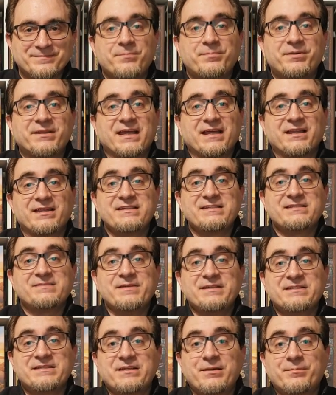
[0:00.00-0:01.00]
But that leads
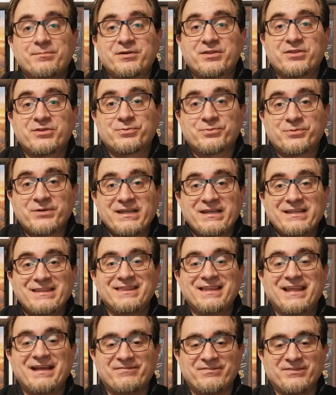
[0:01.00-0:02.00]
me to number three
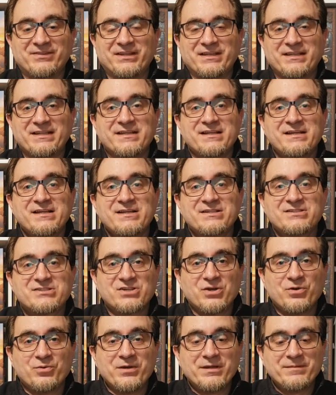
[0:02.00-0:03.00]
leveling.
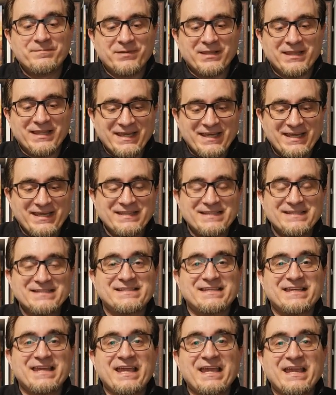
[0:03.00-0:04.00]
So, when playing
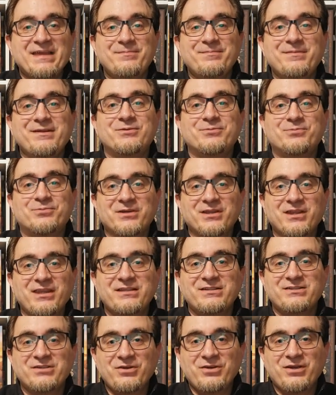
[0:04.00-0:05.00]
this game, you
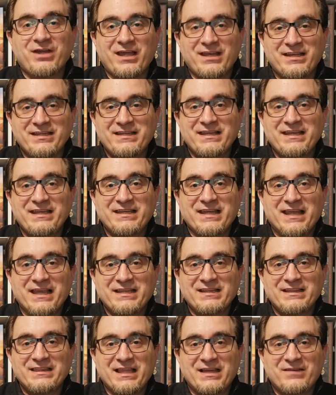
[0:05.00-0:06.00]
really do kind of need
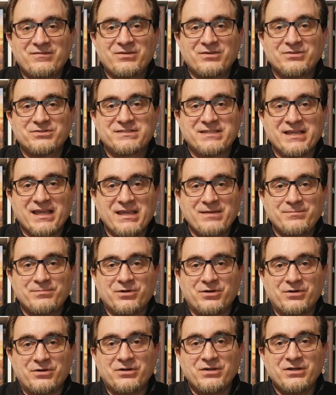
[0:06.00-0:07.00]
a level
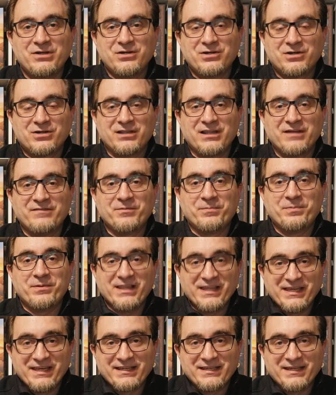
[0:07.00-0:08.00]
table or level
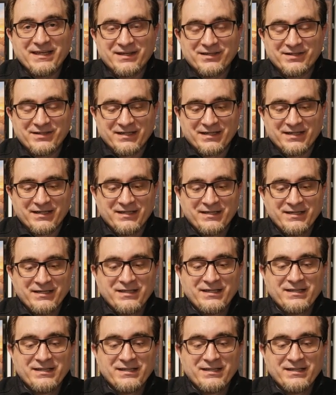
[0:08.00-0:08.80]
playing area.